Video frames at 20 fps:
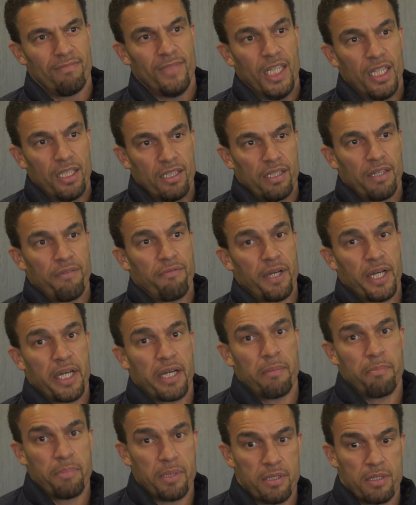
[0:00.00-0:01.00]
Yes, FA
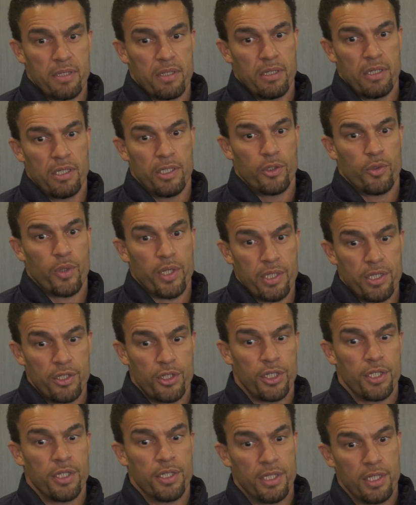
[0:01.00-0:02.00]
Cup is a
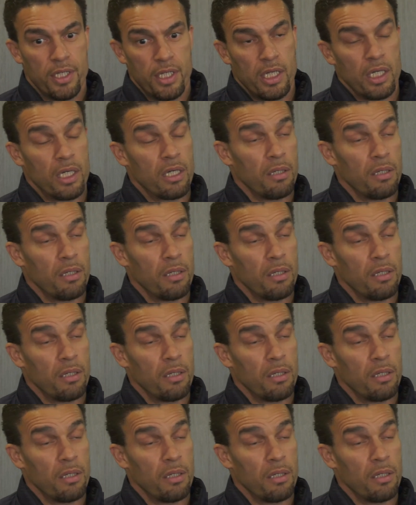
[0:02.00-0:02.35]
tradition